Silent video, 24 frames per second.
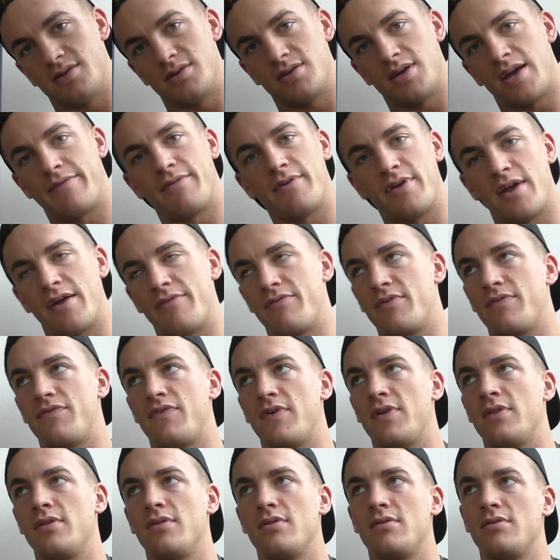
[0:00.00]

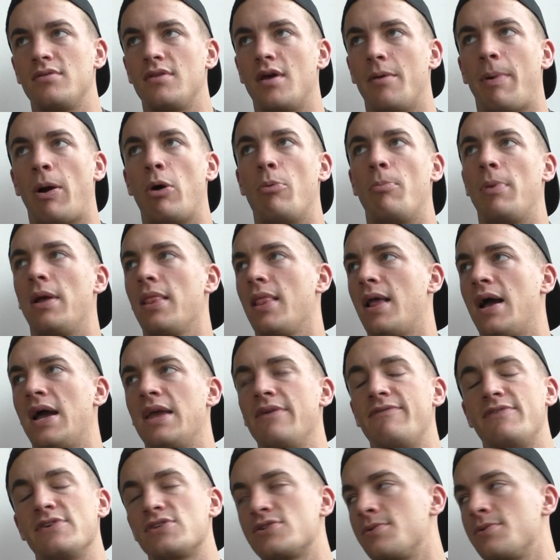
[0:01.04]
everything about my life is